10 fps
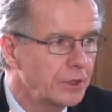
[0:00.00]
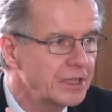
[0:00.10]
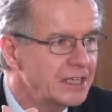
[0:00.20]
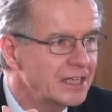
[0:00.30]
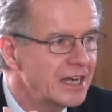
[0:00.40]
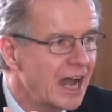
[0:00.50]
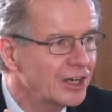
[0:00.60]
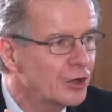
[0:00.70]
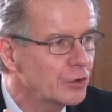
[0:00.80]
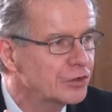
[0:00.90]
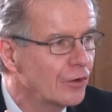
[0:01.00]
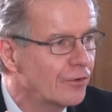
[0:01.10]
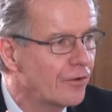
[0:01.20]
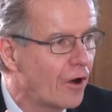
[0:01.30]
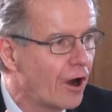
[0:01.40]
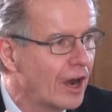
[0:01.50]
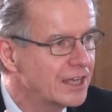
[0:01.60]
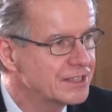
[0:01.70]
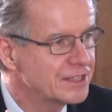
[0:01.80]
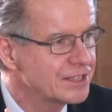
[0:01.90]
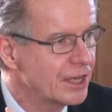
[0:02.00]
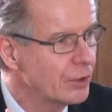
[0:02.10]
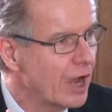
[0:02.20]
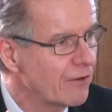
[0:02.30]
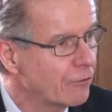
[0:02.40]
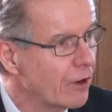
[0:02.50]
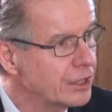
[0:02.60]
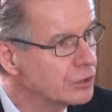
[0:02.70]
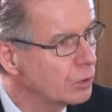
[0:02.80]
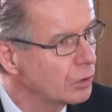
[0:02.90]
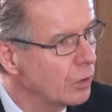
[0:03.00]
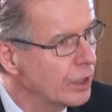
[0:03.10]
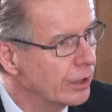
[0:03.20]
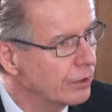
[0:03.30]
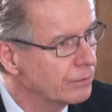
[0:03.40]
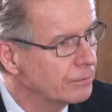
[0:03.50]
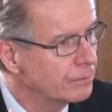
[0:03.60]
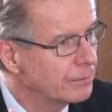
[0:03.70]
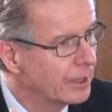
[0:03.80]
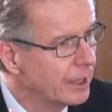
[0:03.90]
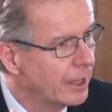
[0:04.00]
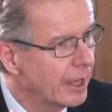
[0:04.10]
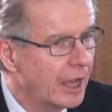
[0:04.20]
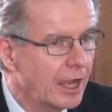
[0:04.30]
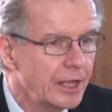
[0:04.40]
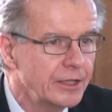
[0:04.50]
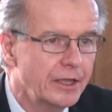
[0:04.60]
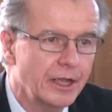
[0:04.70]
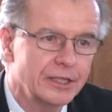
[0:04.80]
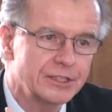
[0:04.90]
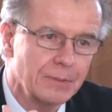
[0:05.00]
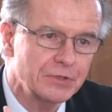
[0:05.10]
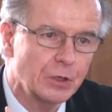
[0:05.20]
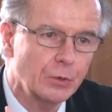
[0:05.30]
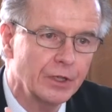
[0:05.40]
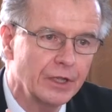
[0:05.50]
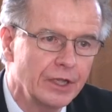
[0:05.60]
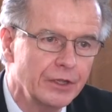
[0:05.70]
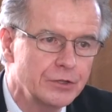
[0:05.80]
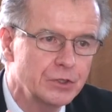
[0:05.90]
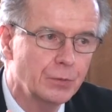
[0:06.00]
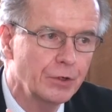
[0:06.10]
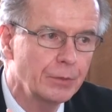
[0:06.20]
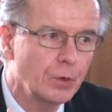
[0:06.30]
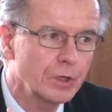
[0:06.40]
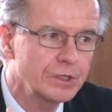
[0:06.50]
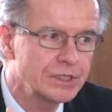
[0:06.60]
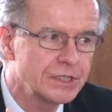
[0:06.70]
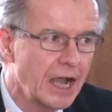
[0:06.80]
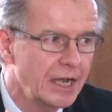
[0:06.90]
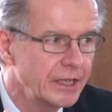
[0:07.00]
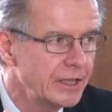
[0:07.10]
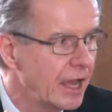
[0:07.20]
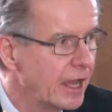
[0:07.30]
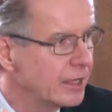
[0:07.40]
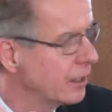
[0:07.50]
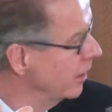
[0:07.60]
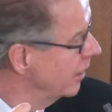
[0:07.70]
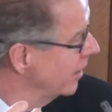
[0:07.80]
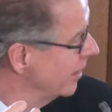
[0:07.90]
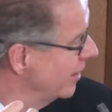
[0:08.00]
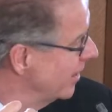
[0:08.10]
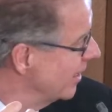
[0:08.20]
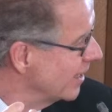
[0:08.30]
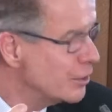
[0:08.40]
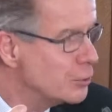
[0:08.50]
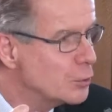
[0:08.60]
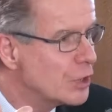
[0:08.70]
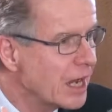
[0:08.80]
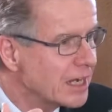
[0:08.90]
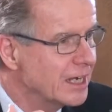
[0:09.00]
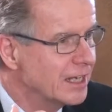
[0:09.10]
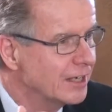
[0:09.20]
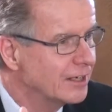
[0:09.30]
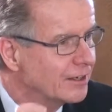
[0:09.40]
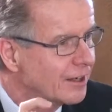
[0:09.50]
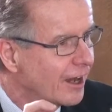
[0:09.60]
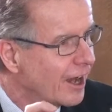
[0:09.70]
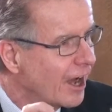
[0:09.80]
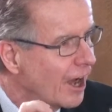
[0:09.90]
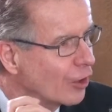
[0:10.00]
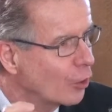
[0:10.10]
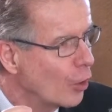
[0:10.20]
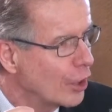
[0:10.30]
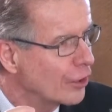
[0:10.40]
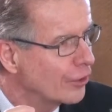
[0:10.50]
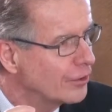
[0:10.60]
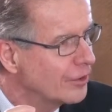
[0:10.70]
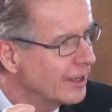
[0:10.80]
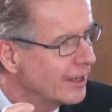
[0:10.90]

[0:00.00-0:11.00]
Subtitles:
But they did not go so far as to say you have a right to a lawyer. And subsequently, the Supreme Court decided that you do not need a lawyer